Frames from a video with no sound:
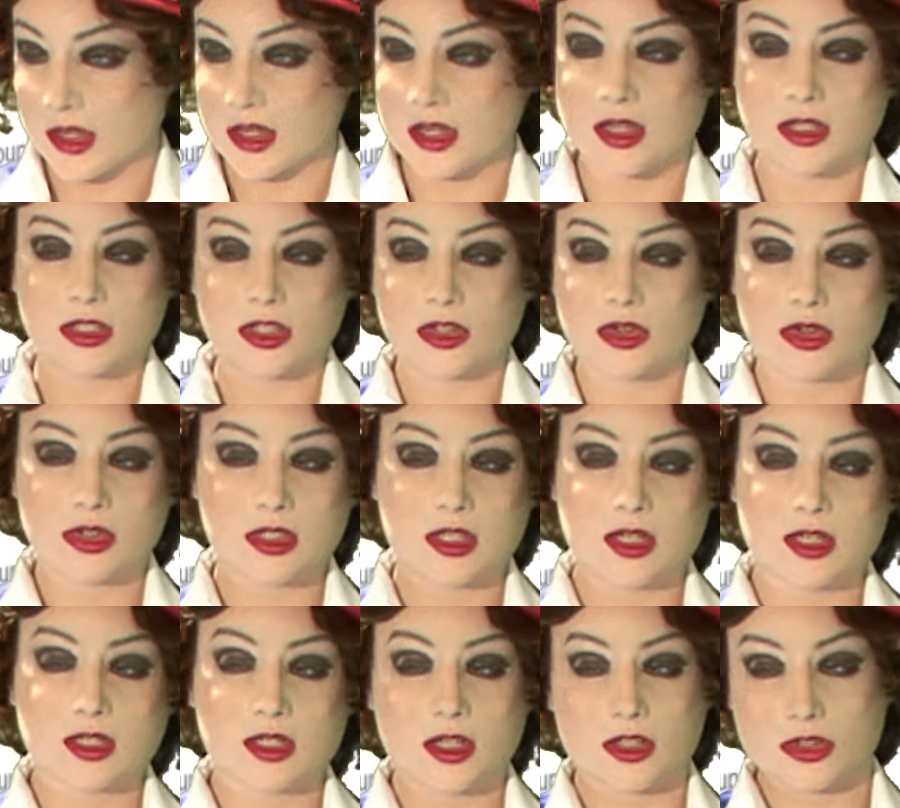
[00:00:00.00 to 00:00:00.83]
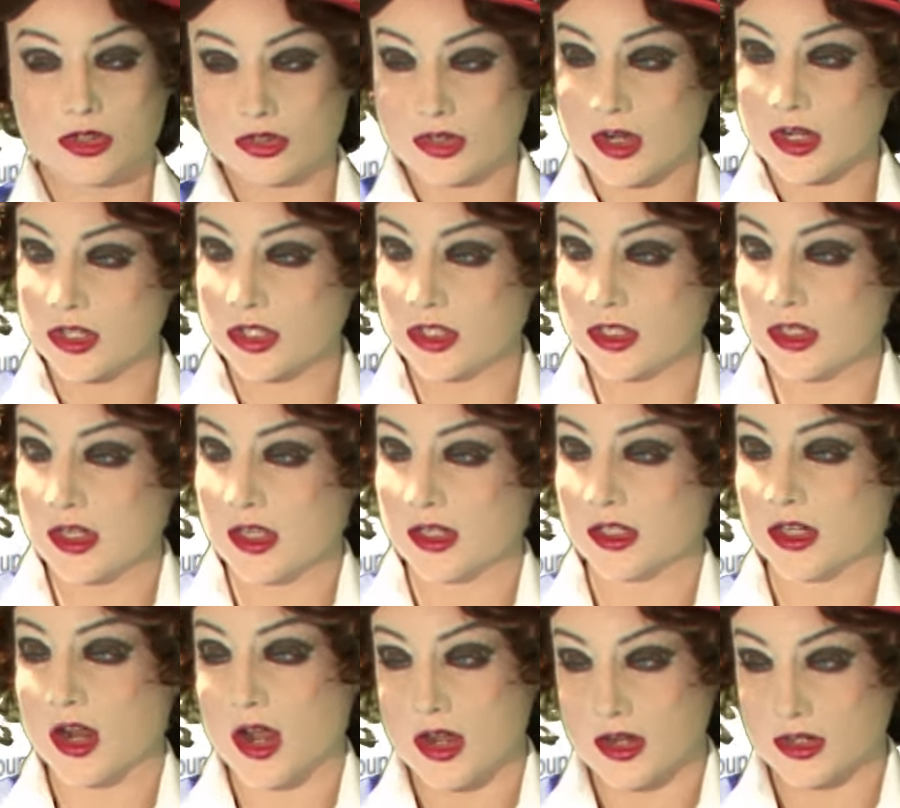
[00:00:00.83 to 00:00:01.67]
It's used in construction,
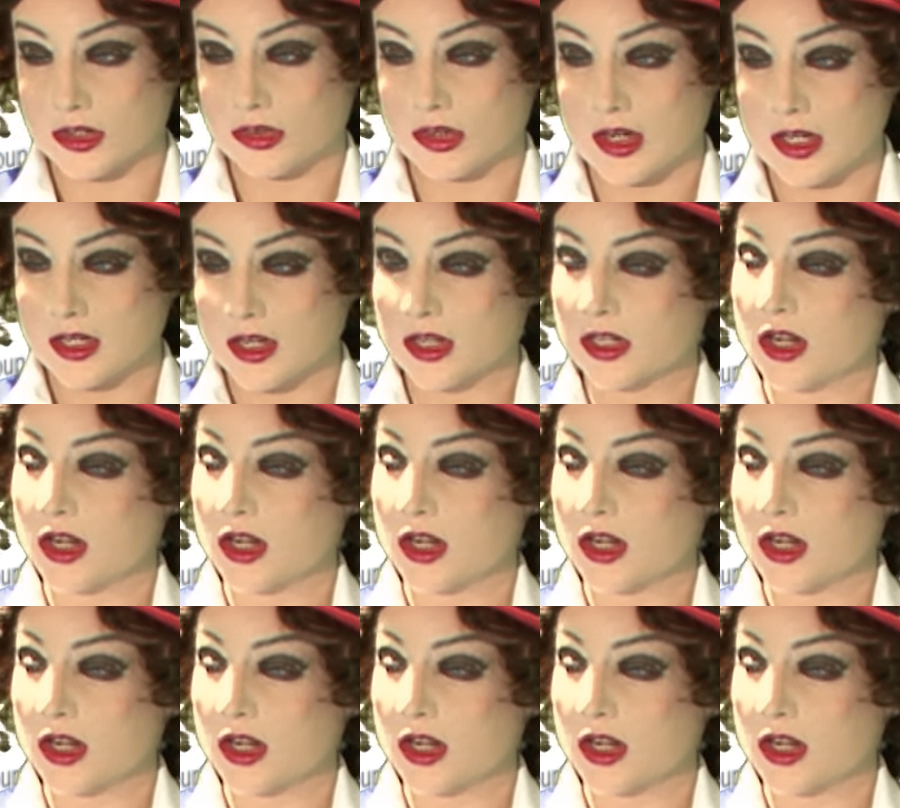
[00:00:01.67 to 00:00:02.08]
in concrete,